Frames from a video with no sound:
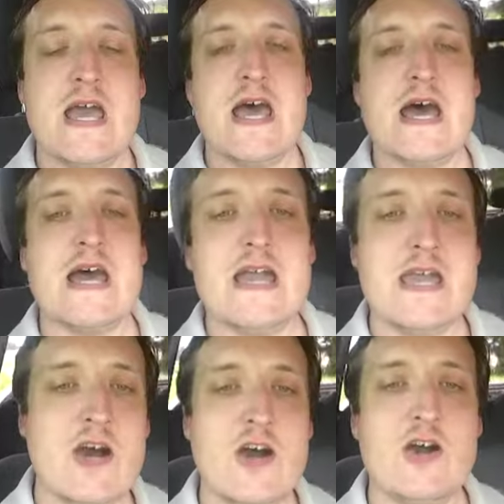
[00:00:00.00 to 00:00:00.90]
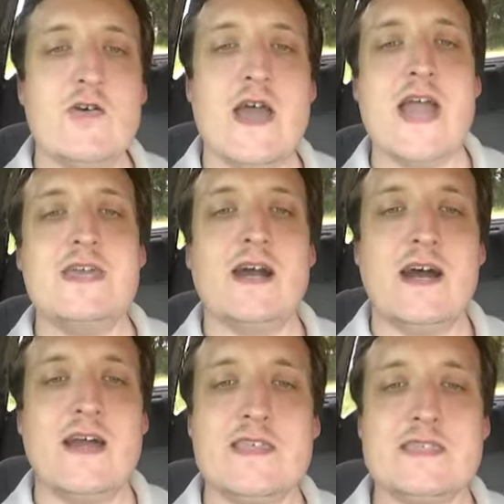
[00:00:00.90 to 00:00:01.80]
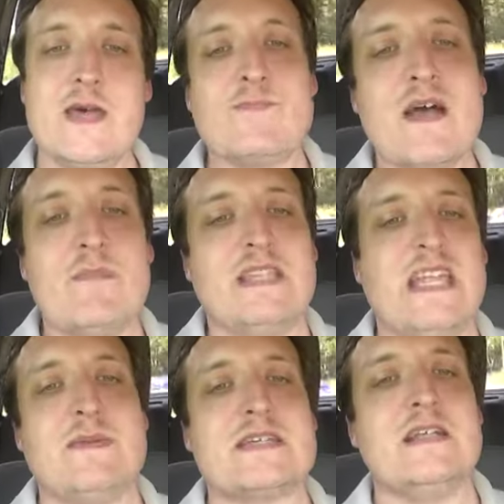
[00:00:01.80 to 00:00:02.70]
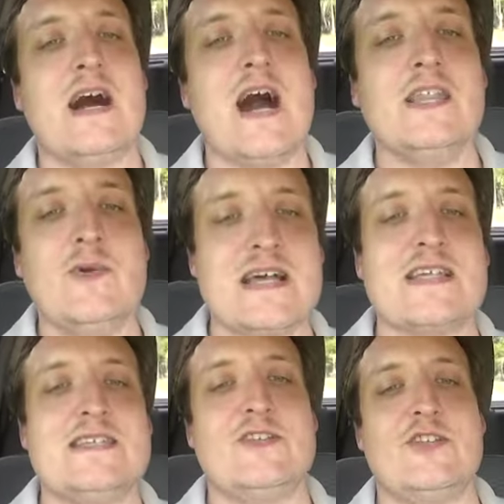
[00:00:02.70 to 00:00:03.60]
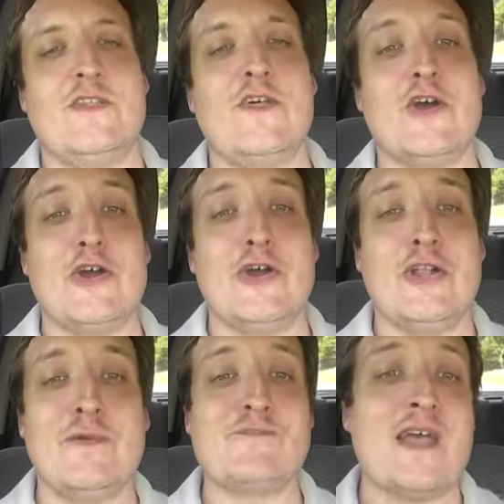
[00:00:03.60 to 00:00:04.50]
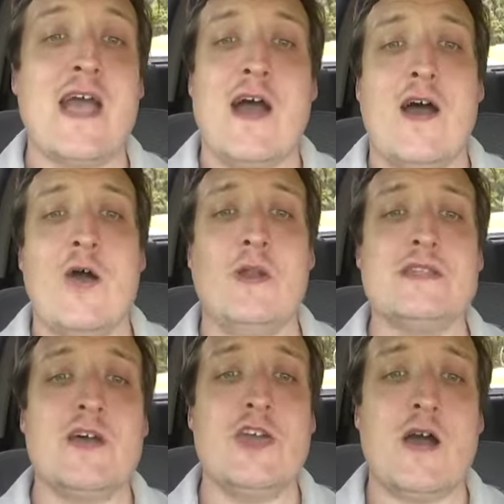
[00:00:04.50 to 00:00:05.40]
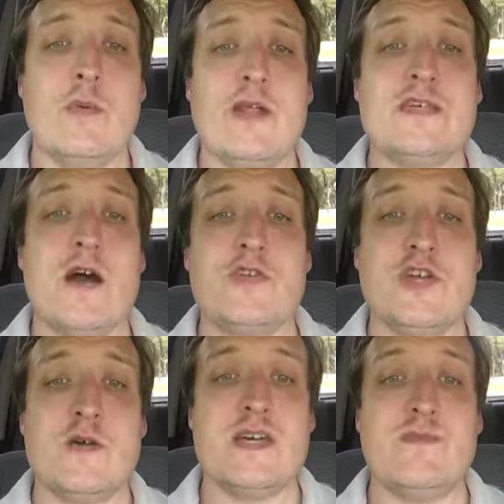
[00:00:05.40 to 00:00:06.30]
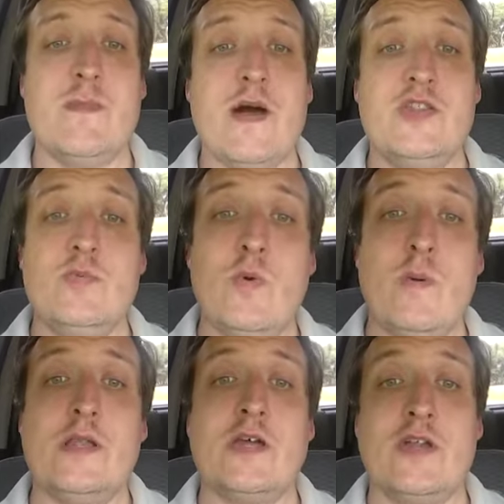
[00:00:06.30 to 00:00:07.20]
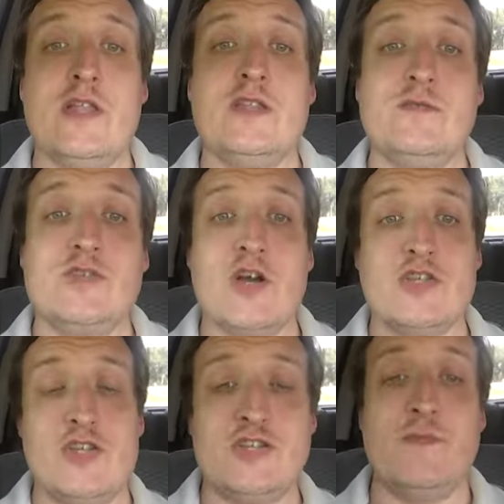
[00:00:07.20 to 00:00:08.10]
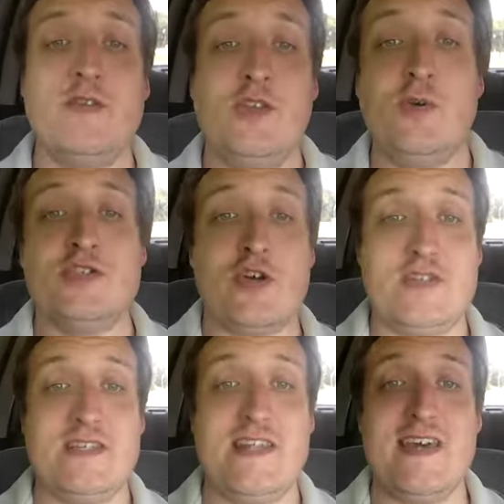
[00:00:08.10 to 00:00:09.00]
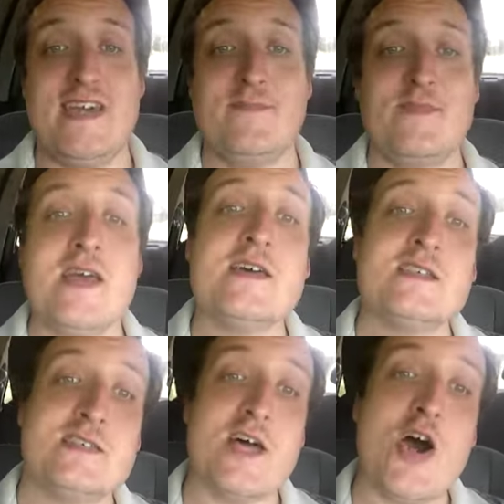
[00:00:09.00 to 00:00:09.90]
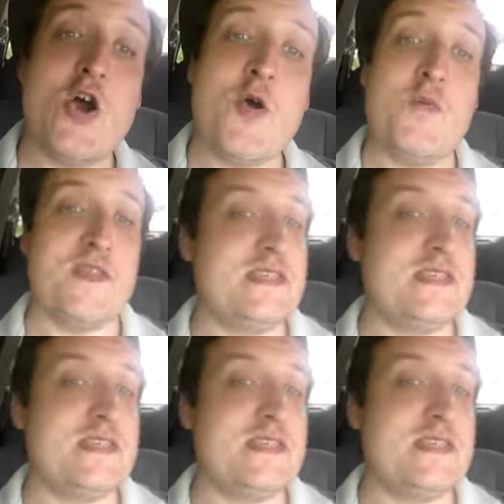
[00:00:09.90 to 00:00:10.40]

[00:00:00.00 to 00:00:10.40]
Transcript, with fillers: Hey y'all, hey guys. My name is Clyde Lewis, I'm sitting the third. I want to tell you, I want to talk to y'all something about what we learned in church, something new in church today. So, this is